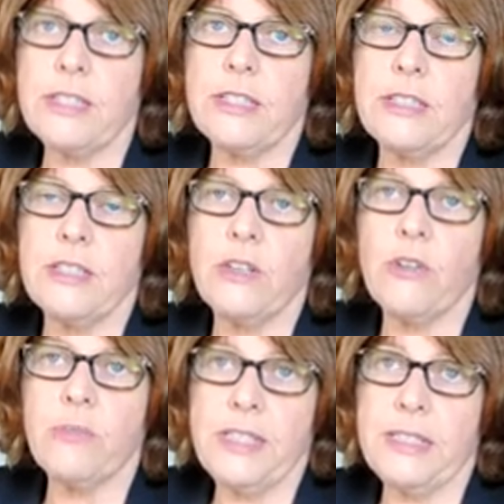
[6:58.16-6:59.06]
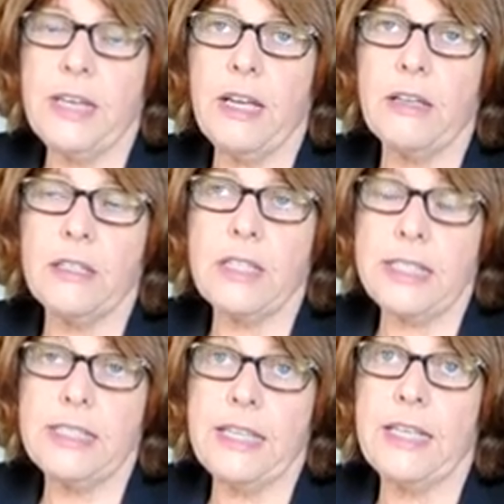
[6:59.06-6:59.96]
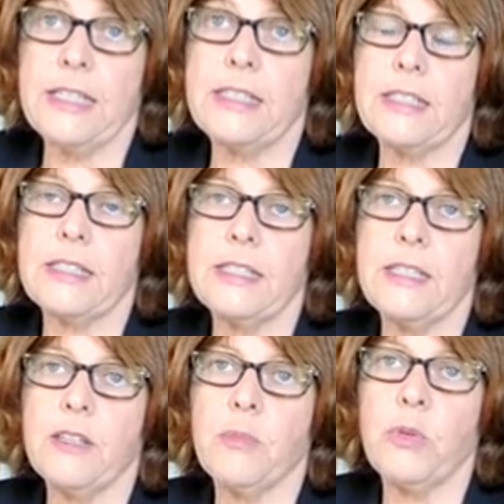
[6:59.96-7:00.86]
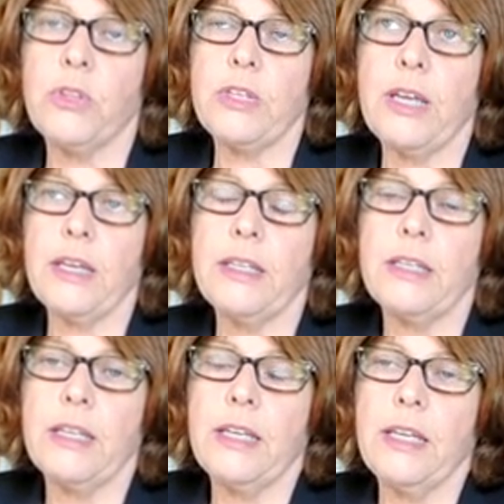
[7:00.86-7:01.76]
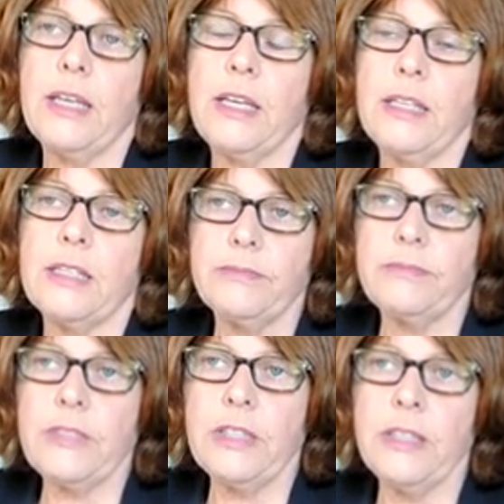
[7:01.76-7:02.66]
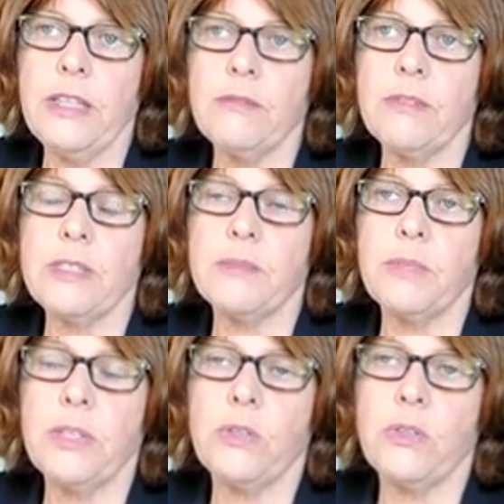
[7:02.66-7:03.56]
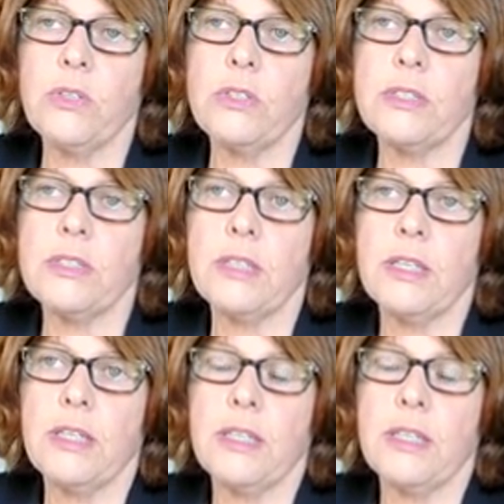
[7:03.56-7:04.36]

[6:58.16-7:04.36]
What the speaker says: just recently told him he's now just had his 16th birthday, and that was because,